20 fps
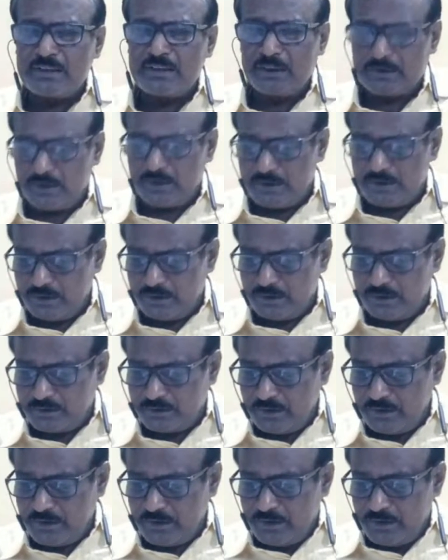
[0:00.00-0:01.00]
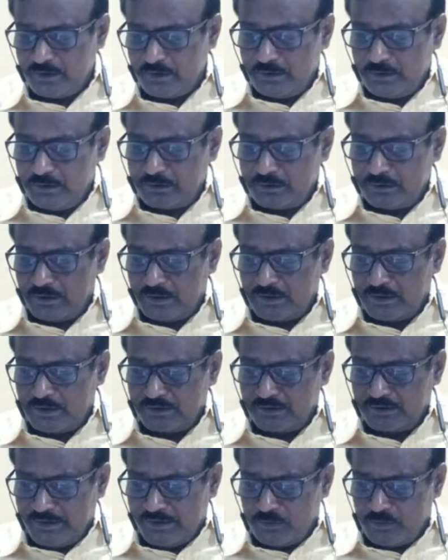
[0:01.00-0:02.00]
is
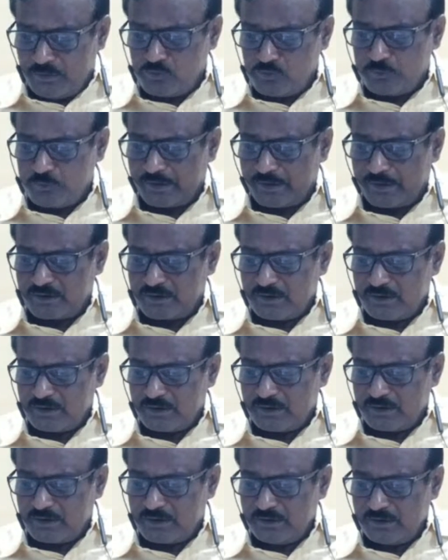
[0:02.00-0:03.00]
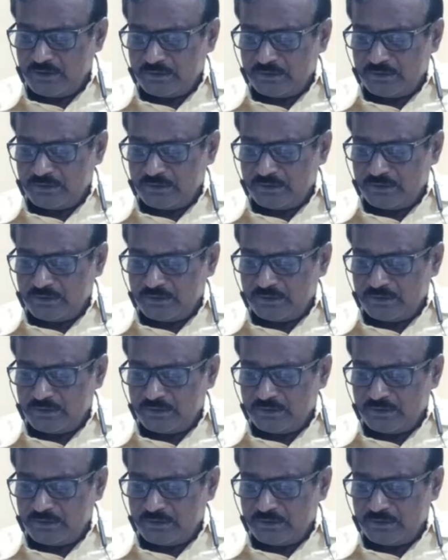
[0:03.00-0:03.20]
inducement, threat.